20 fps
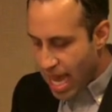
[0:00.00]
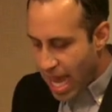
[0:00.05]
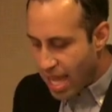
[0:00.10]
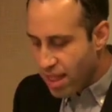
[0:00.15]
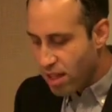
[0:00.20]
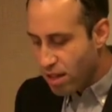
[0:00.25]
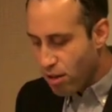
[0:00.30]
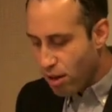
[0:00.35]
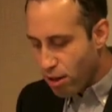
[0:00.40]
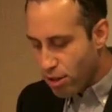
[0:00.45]

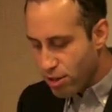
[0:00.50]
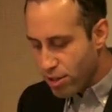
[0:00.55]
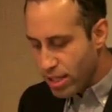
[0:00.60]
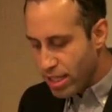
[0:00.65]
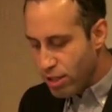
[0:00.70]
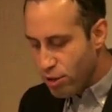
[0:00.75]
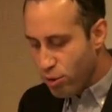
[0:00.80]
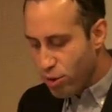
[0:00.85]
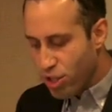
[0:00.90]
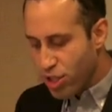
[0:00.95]
And the
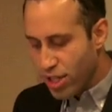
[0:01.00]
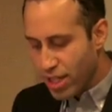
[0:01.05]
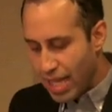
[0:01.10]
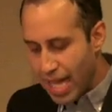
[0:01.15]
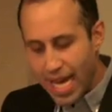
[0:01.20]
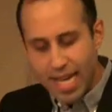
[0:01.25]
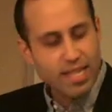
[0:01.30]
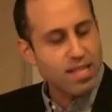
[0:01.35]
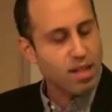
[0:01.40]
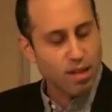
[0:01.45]
largely Jewish
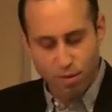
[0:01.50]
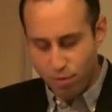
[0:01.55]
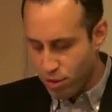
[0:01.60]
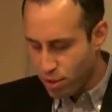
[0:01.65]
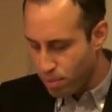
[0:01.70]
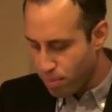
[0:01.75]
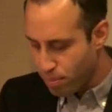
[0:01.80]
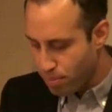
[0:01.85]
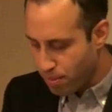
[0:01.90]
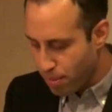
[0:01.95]
class of,
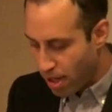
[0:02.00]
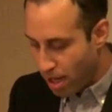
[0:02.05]
su